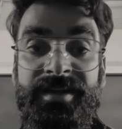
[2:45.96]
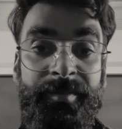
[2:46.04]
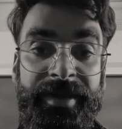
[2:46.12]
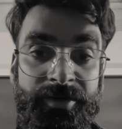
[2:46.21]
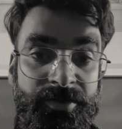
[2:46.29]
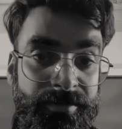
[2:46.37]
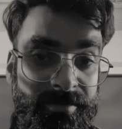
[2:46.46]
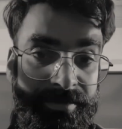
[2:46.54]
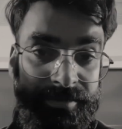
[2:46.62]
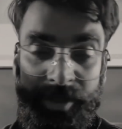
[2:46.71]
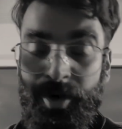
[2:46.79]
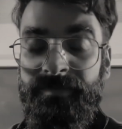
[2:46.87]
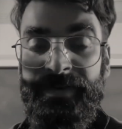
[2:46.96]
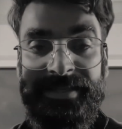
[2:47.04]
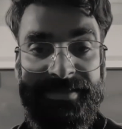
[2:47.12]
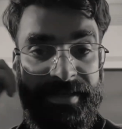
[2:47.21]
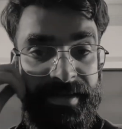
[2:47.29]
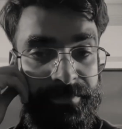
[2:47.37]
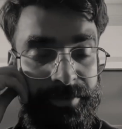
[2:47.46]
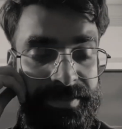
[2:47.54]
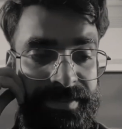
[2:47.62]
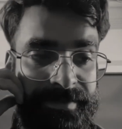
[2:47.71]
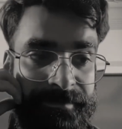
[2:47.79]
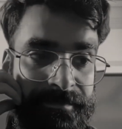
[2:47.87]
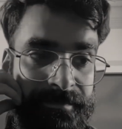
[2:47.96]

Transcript: coming to the offline center was